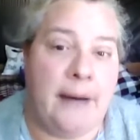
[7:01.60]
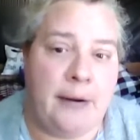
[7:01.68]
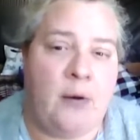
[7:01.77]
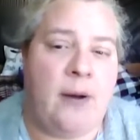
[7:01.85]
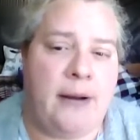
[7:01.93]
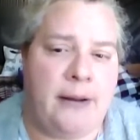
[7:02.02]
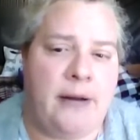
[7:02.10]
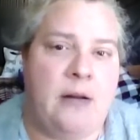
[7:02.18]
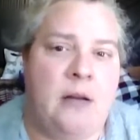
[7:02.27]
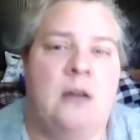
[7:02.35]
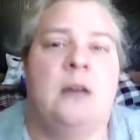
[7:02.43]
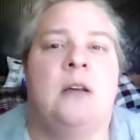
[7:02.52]
I know I did.
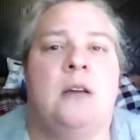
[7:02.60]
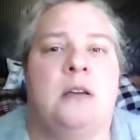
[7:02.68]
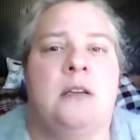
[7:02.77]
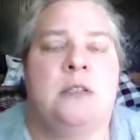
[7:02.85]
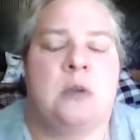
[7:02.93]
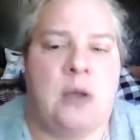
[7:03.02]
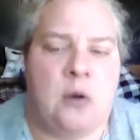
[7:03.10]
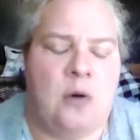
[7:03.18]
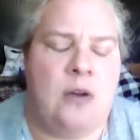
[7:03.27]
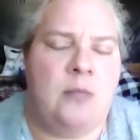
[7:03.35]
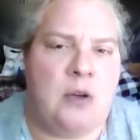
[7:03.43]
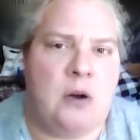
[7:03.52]
So I go
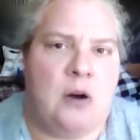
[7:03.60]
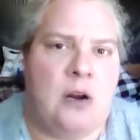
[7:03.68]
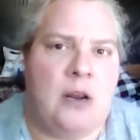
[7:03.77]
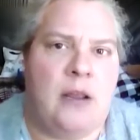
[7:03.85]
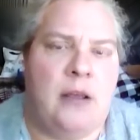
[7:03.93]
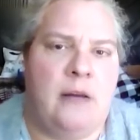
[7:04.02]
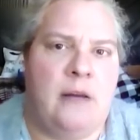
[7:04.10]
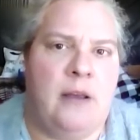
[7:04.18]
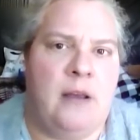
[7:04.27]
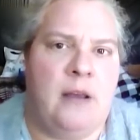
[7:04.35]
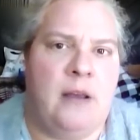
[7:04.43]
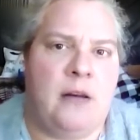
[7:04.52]
onto Macari
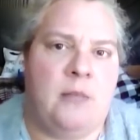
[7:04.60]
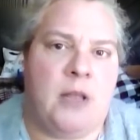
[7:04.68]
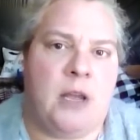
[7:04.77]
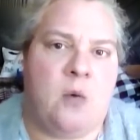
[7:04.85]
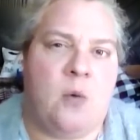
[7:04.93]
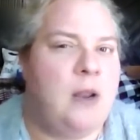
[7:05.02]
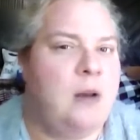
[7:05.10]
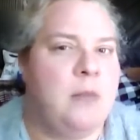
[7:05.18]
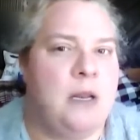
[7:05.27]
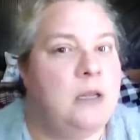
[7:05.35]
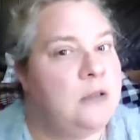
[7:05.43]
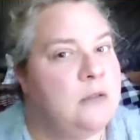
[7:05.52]
and I'm like, wait a
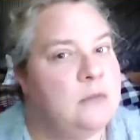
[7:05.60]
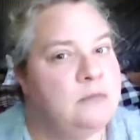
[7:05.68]
minute.